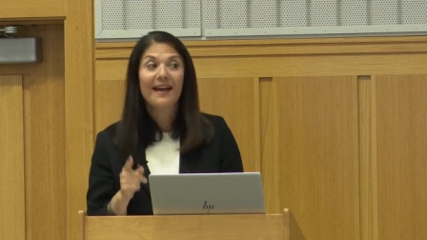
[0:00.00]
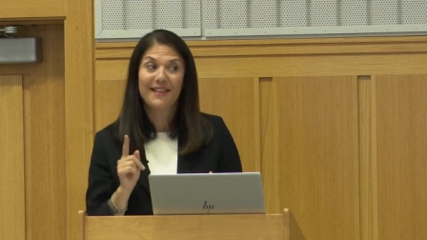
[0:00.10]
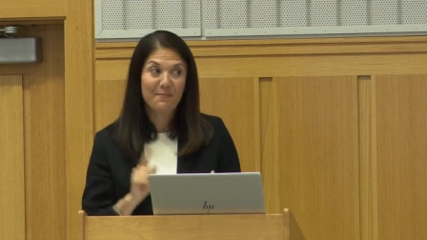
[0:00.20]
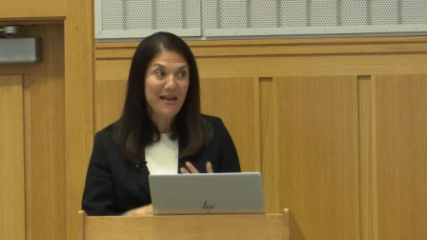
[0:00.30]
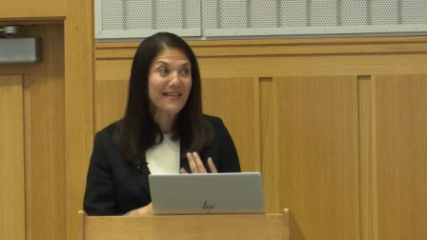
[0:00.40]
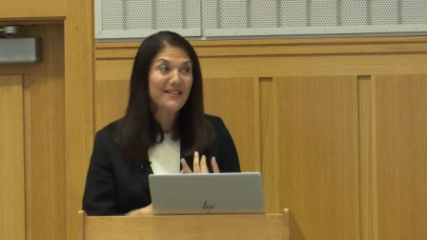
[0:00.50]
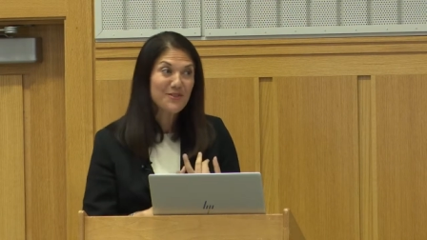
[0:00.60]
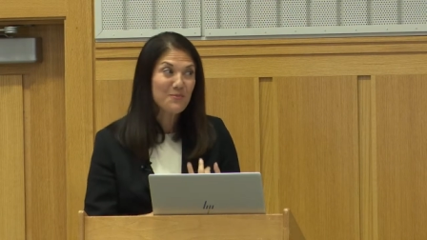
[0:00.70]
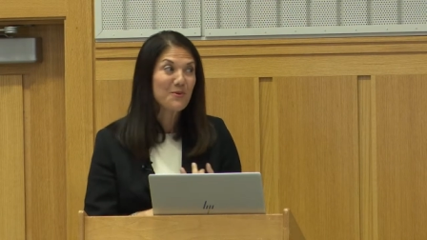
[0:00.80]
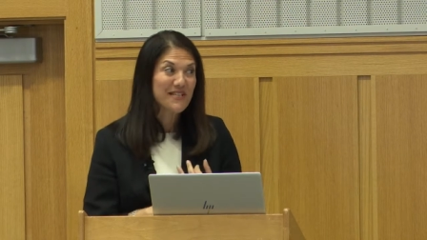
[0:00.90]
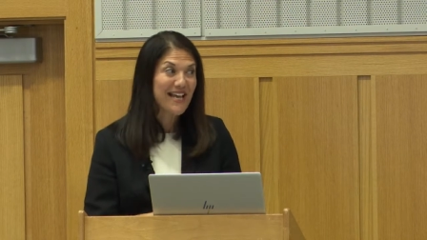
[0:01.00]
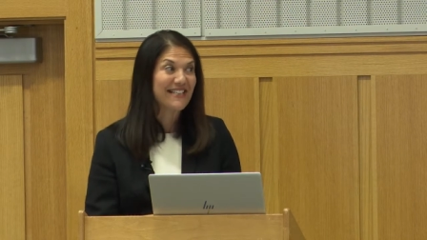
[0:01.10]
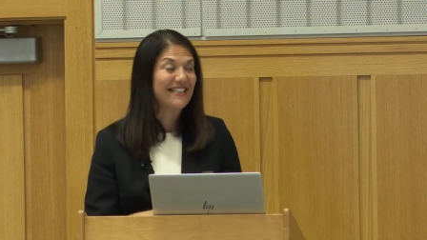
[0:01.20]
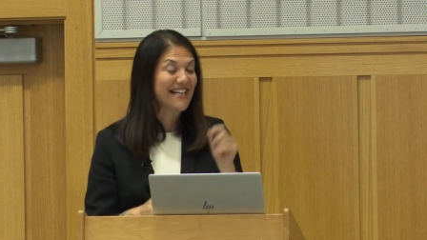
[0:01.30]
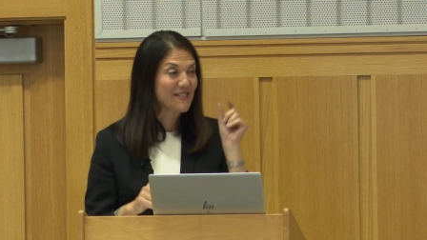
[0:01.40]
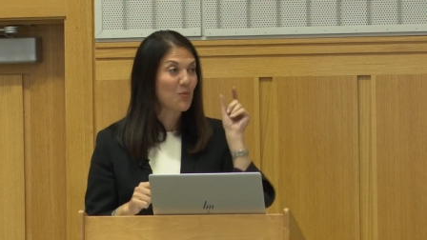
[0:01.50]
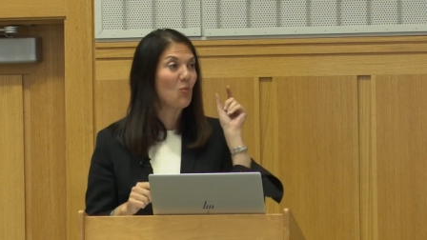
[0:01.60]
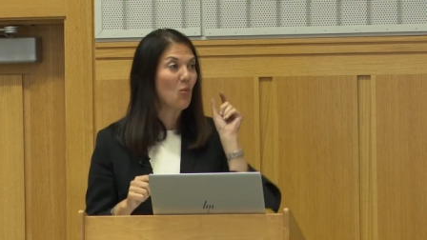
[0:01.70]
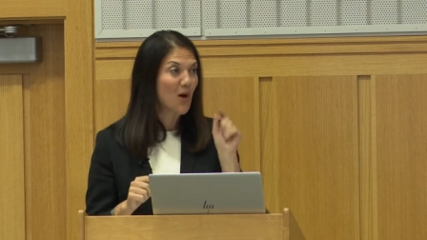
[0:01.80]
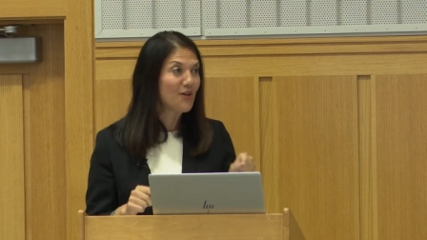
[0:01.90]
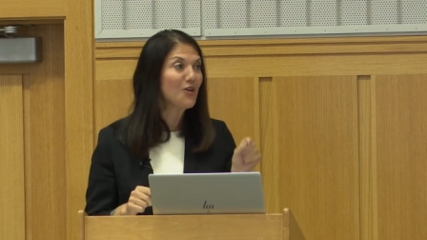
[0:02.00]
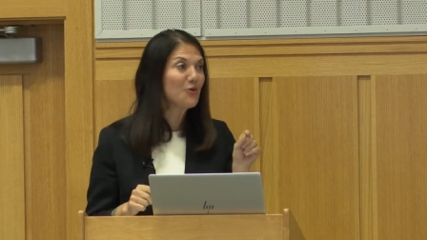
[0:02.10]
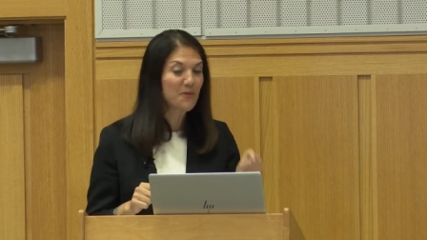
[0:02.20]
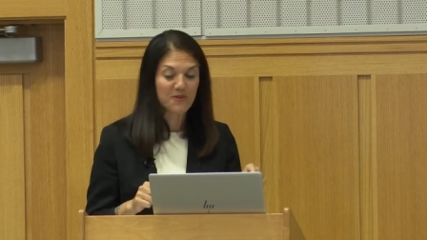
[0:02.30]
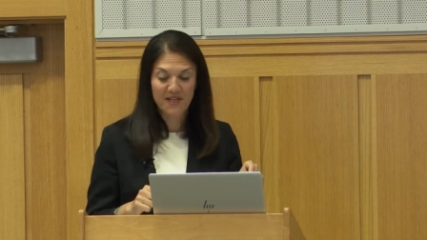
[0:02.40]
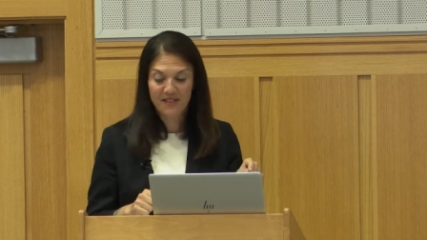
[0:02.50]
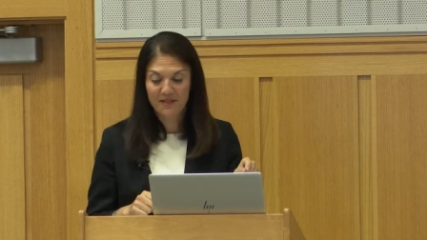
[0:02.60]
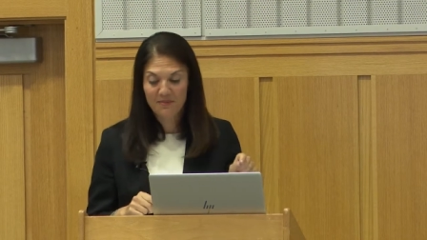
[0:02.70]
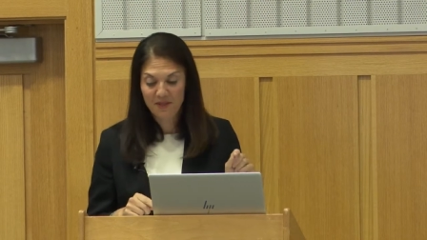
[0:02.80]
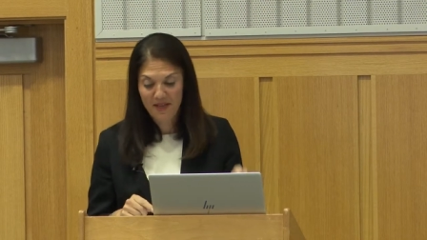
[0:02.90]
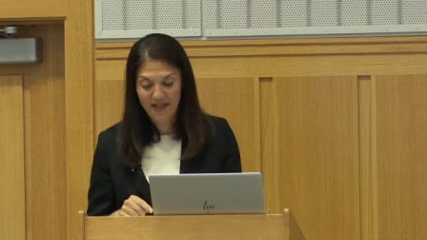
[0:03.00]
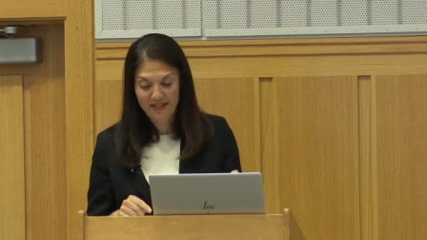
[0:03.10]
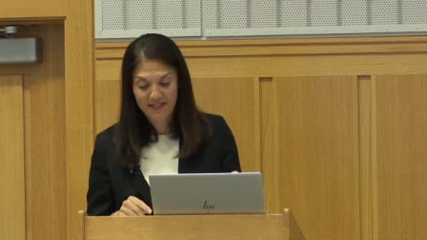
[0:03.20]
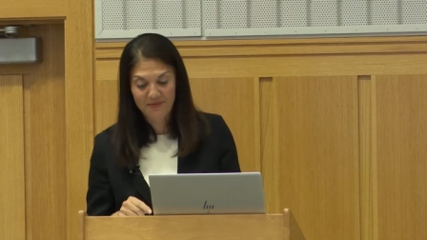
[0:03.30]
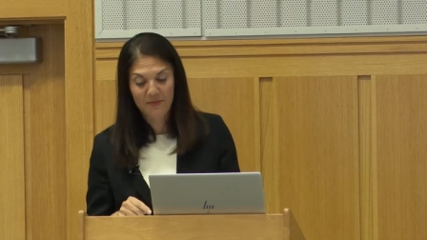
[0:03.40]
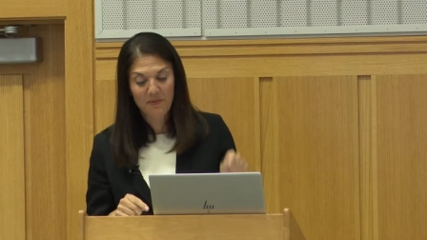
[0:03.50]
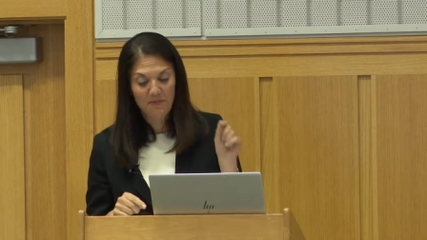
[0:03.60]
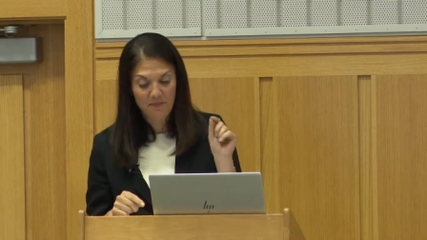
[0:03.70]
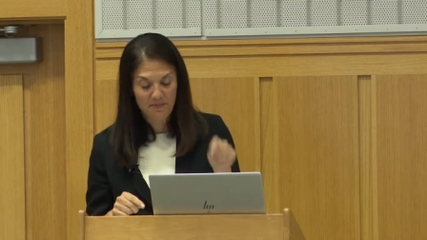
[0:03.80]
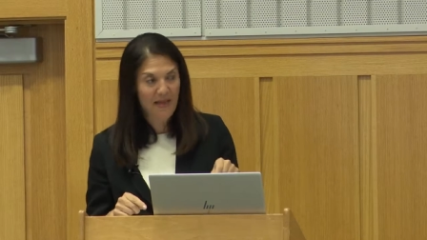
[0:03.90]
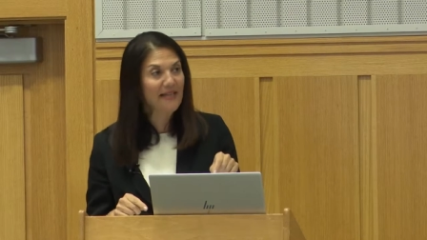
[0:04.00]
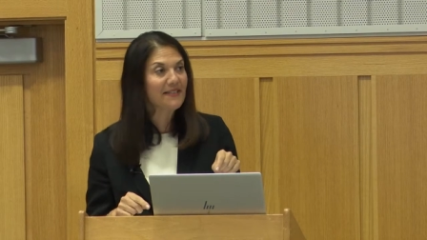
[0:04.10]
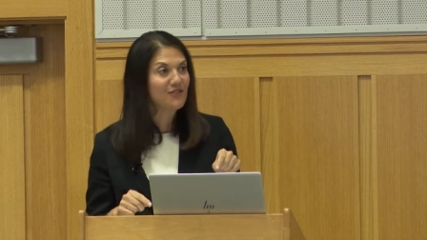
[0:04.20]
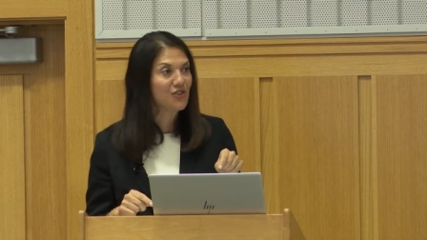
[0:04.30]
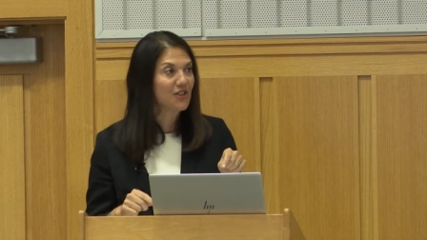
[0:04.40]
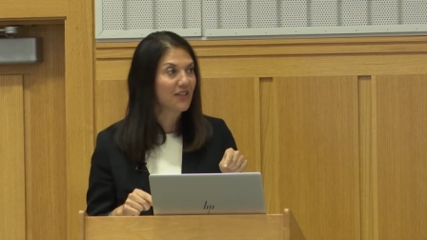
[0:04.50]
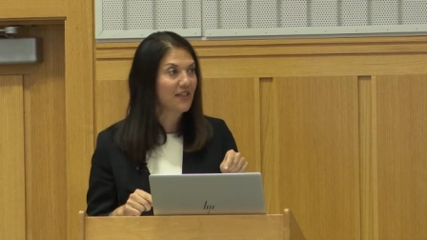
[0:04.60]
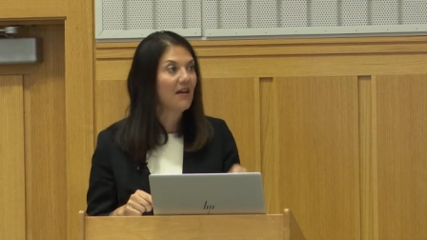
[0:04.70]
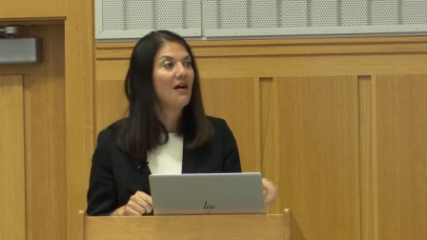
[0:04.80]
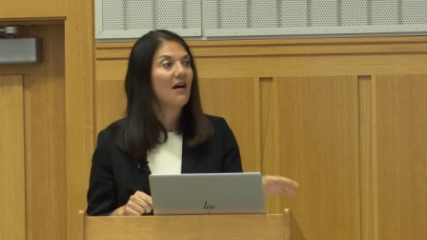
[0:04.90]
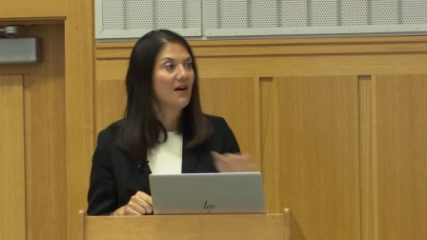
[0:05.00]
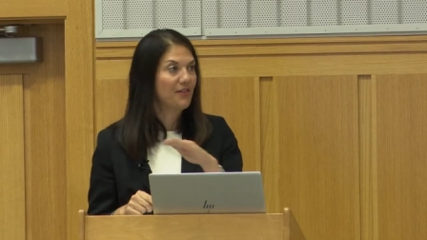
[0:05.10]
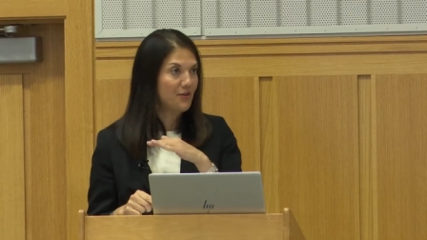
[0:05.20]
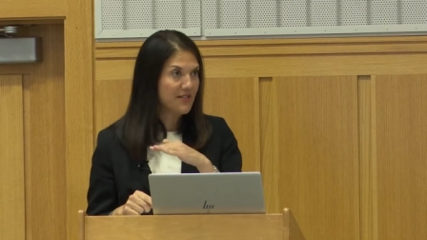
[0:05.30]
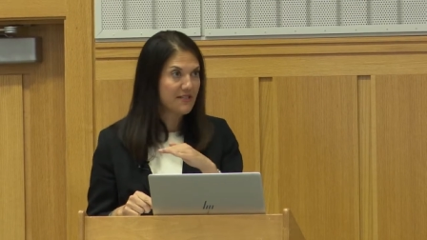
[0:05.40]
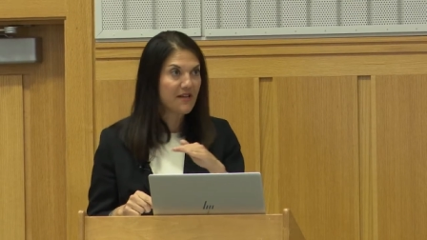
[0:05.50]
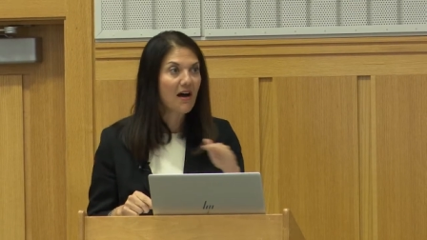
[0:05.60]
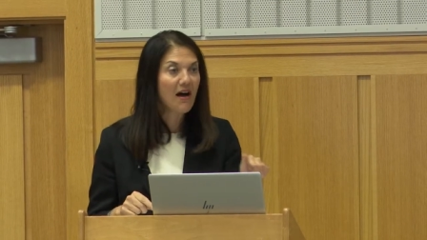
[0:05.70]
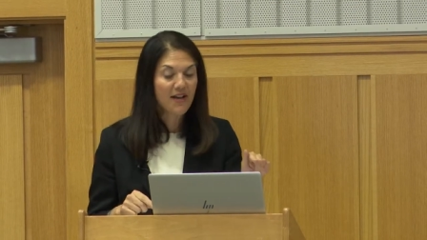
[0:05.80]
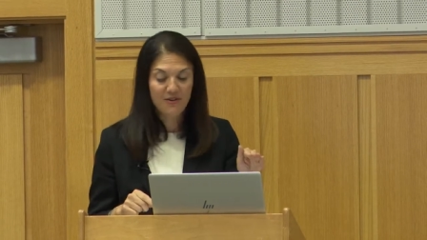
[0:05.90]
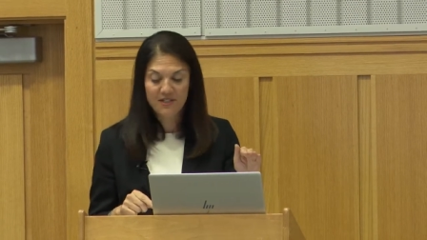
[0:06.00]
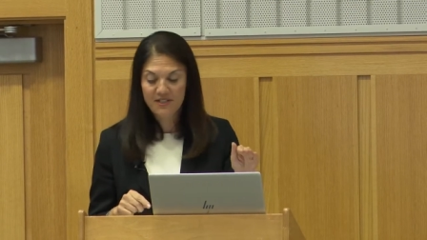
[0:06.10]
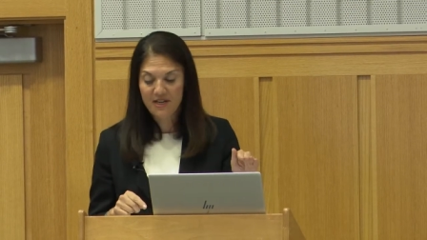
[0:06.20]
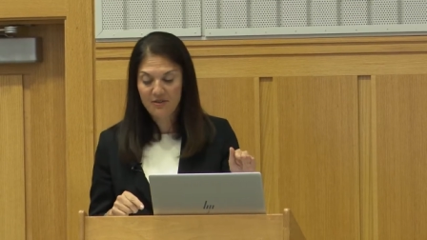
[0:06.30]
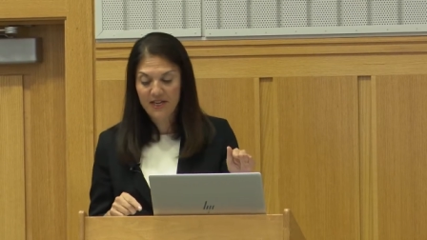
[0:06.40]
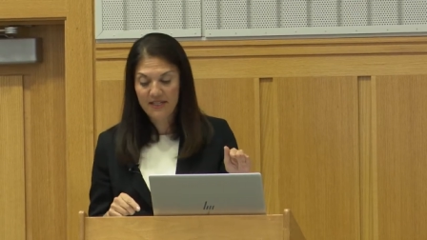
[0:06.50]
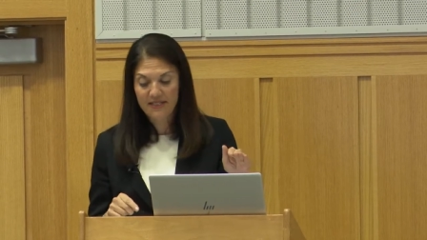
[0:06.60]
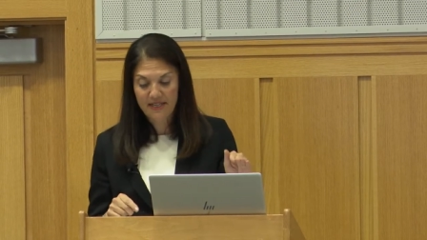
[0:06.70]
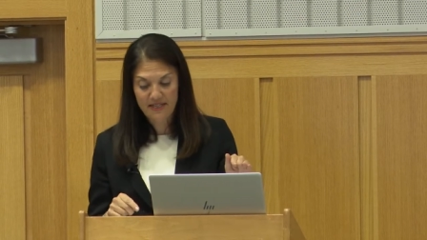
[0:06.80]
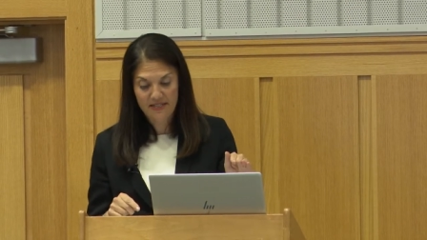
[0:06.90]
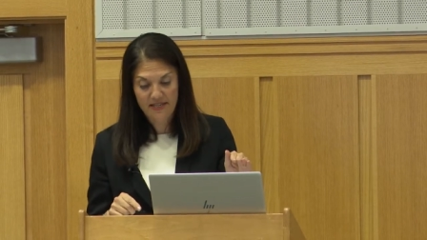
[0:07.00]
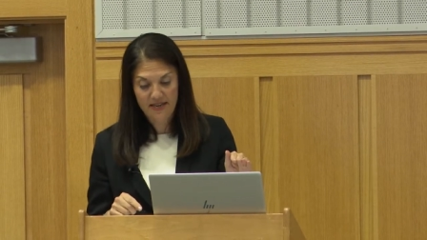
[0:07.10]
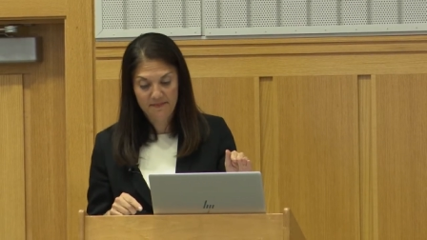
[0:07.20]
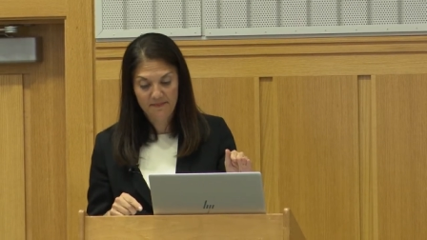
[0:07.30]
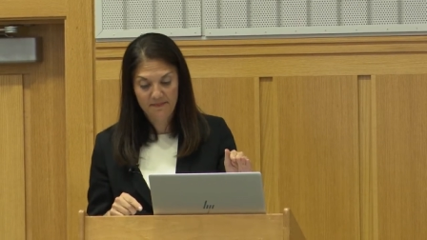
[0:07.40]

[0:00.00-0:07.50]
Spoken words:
and the banking superintendent gets 100% compliance from the banks in Chile on their entire disaggregated data set,